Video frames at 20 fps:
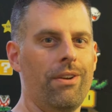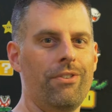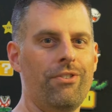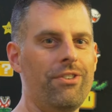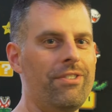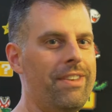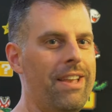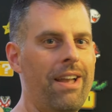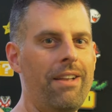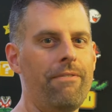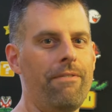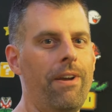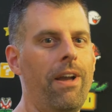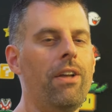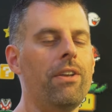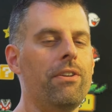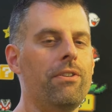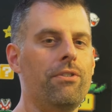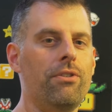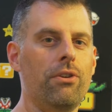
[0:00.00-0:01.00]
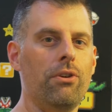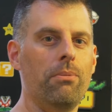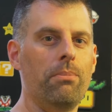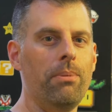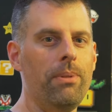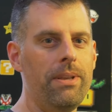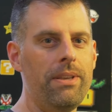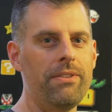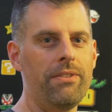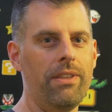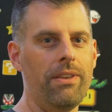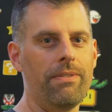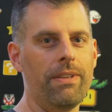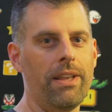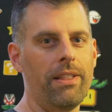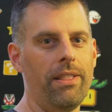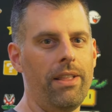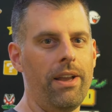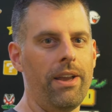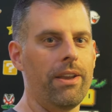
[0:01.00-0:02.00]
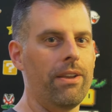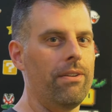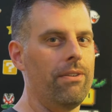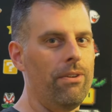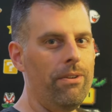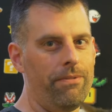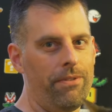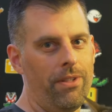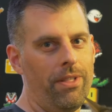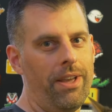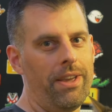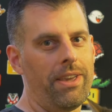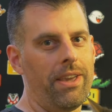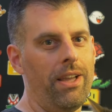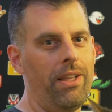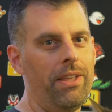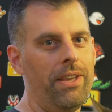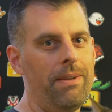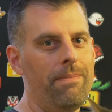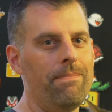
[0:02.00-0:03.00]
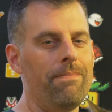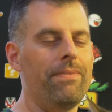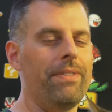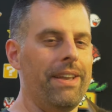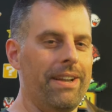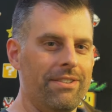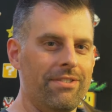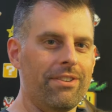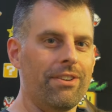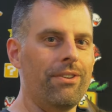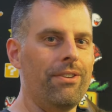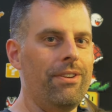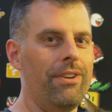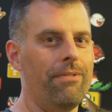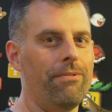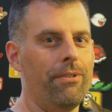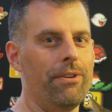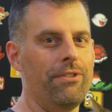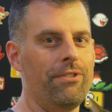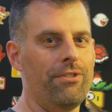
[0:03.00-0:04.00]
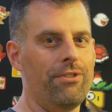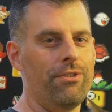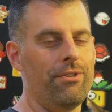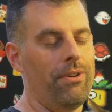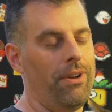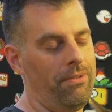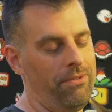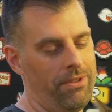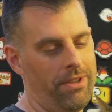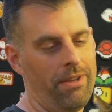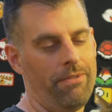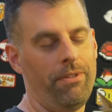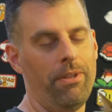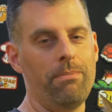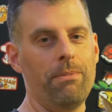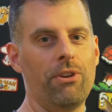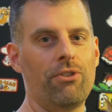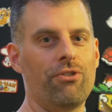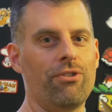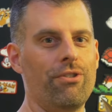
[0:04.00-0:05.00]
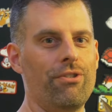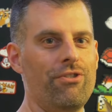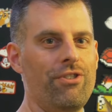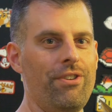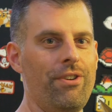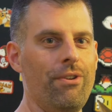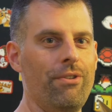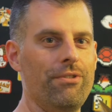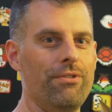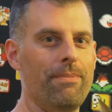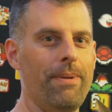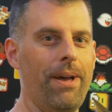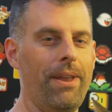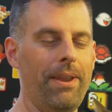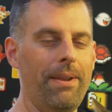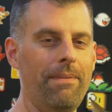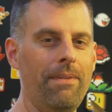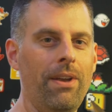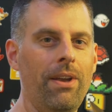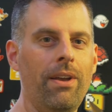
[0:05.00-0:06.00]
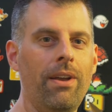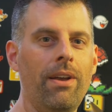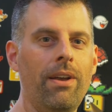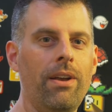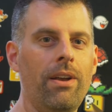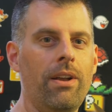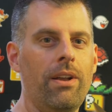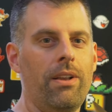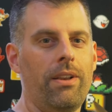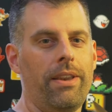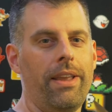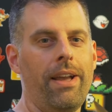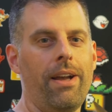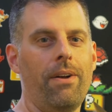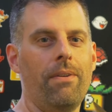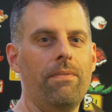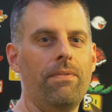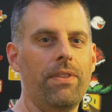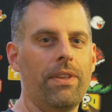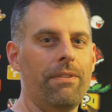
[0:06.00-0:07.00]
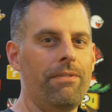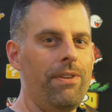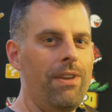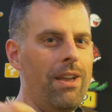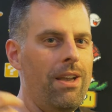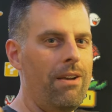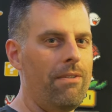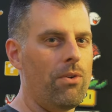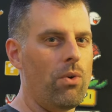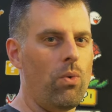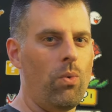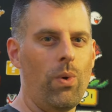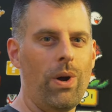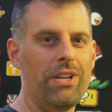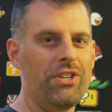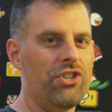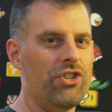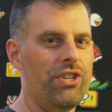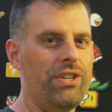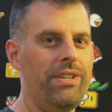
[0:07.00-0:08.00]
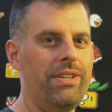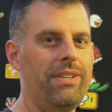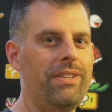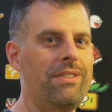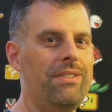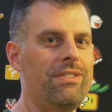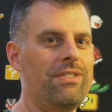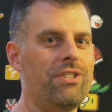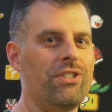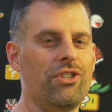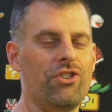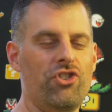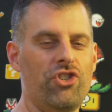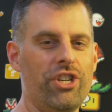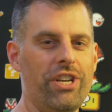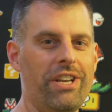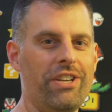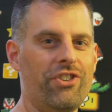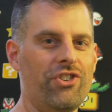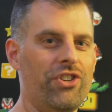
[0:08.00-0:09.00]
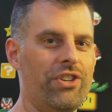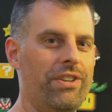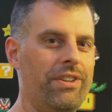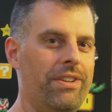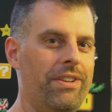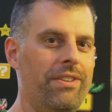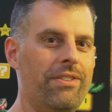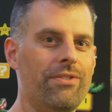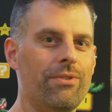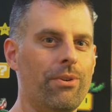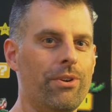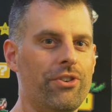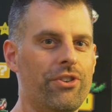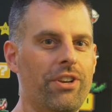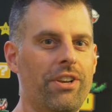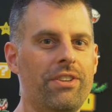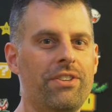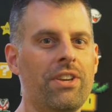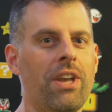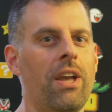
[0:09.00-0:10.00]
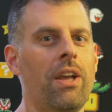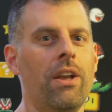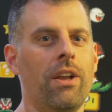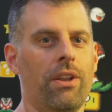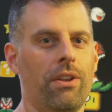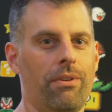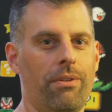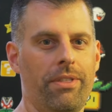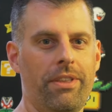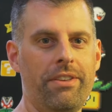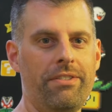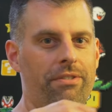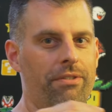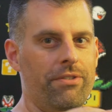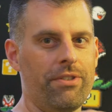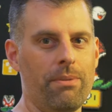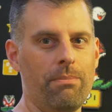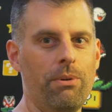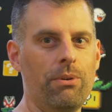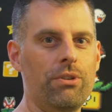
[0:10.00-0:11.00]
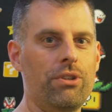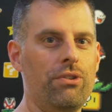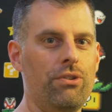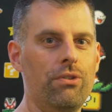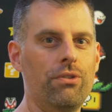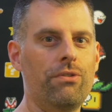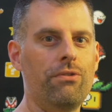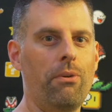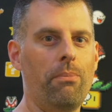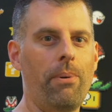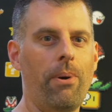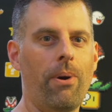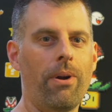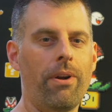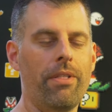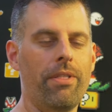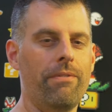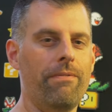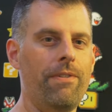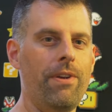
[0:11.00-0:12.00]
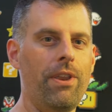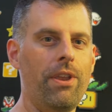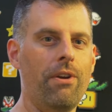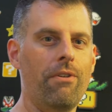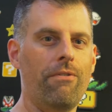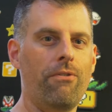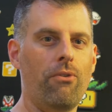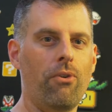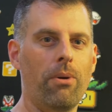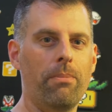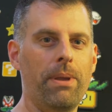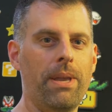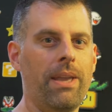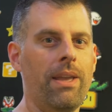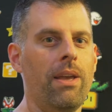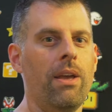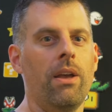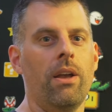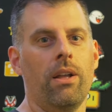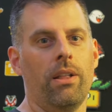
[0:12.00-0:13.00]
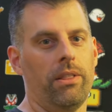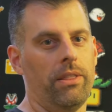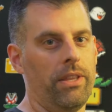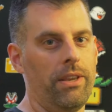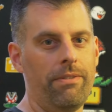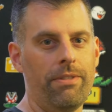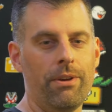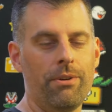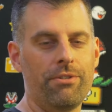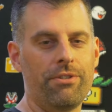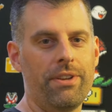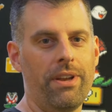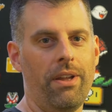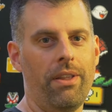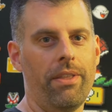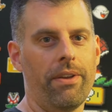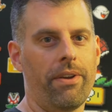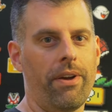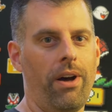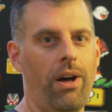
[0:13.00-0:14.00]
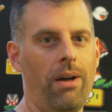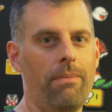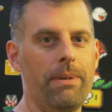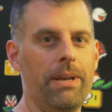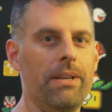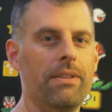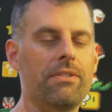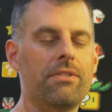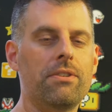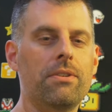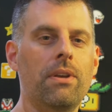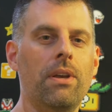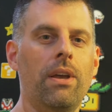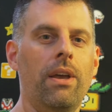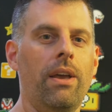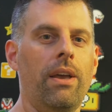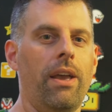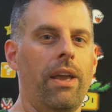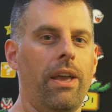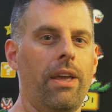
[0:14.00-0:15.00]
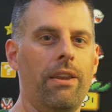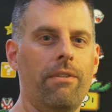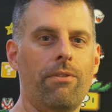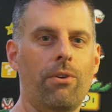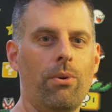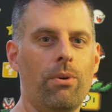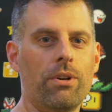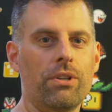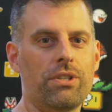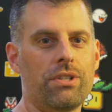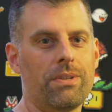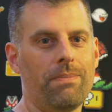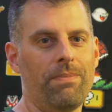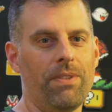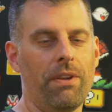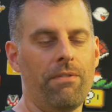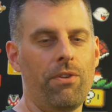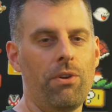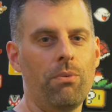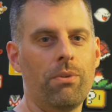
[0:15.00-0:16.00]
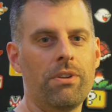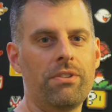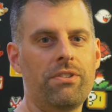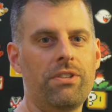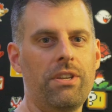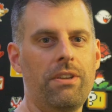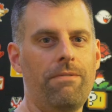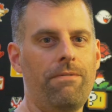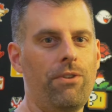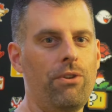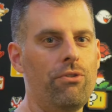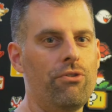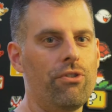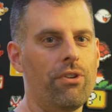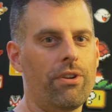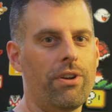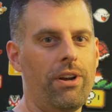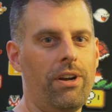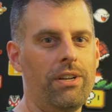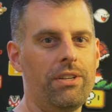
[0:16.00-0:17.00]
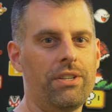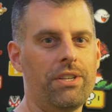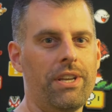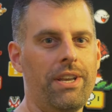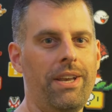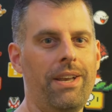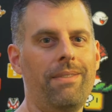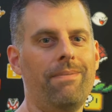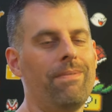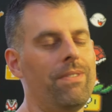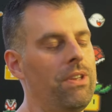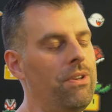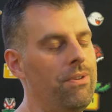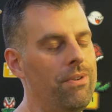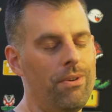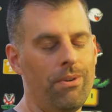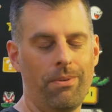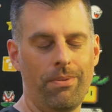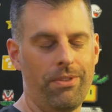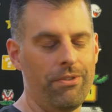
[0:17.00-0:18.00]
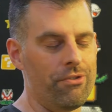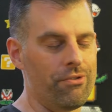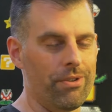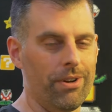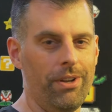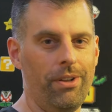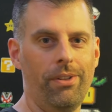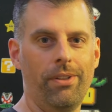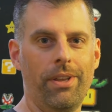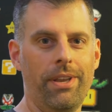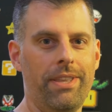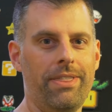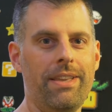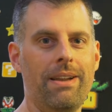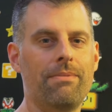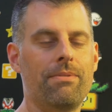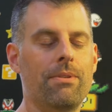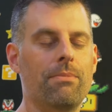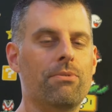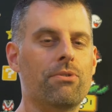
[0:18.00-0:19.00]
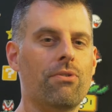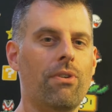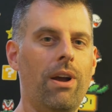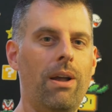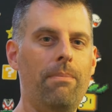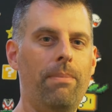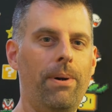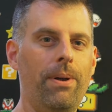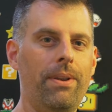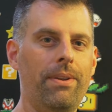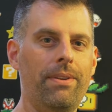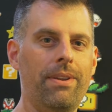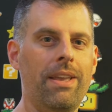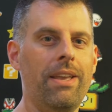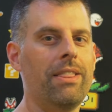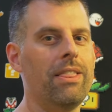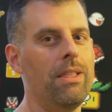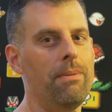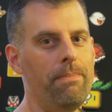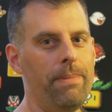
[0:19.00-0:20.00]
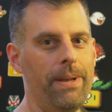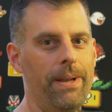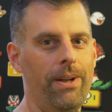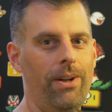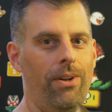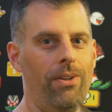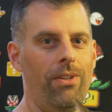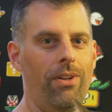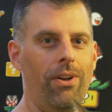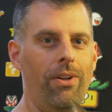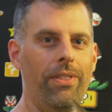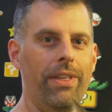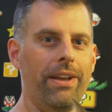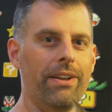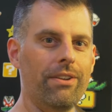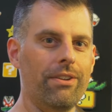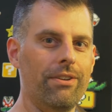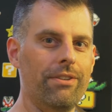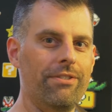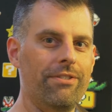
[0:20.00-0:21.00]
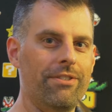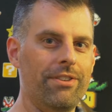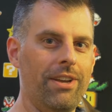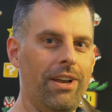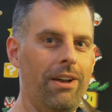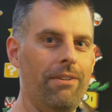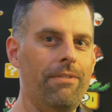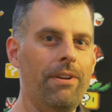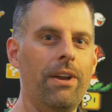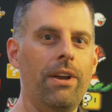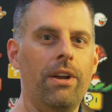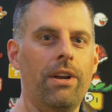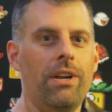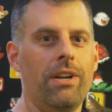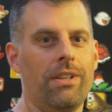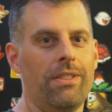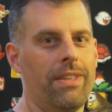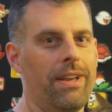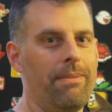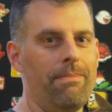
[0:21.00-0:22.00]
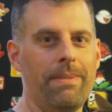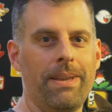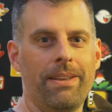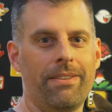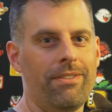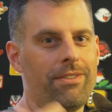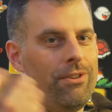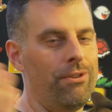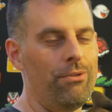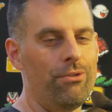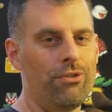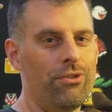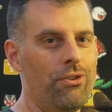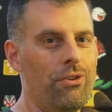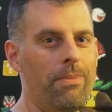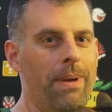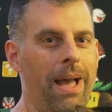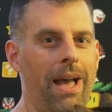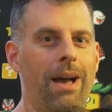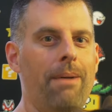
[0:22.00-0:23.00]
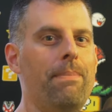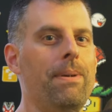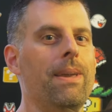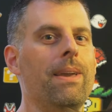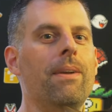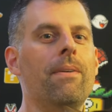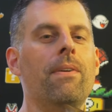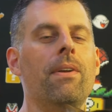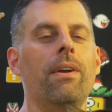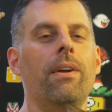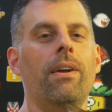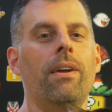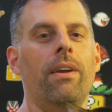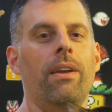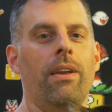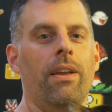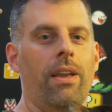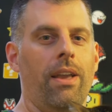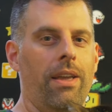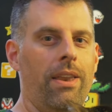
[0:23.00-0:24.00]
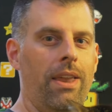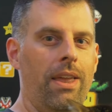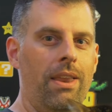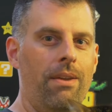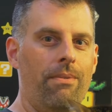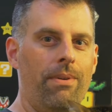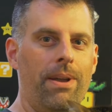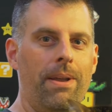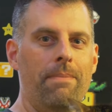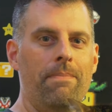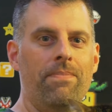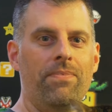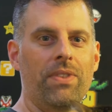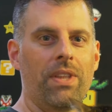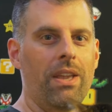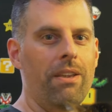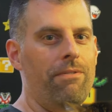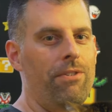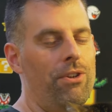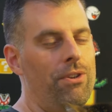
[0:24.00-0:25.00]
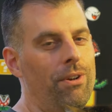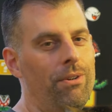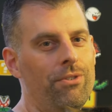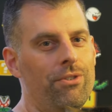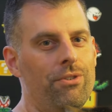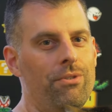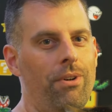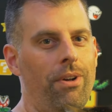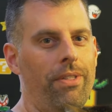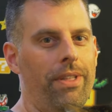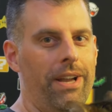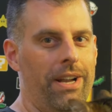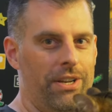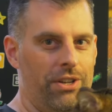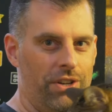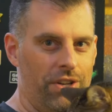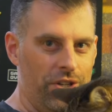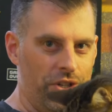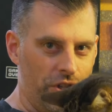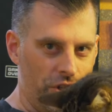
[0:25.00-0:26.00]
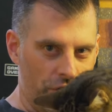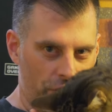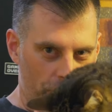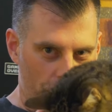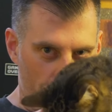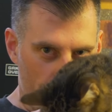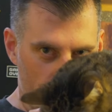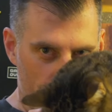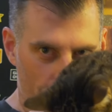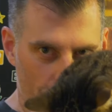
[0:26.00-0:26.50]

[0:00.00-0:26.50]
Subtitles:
just had value to you, please leave that like. Or if you like Ellie, that's a good enough reason too. I'll definitely make sure she knows about it. Now, if you have questions, suggestions, or just, this was the most useful part of the video for me, leave those down in the comments. And of course, if you want to see future content, you know the drill. Hit that subscribe button, hit the bell, all that good stuff that makes YouTube happy. And anyway, if you don't do all that, she's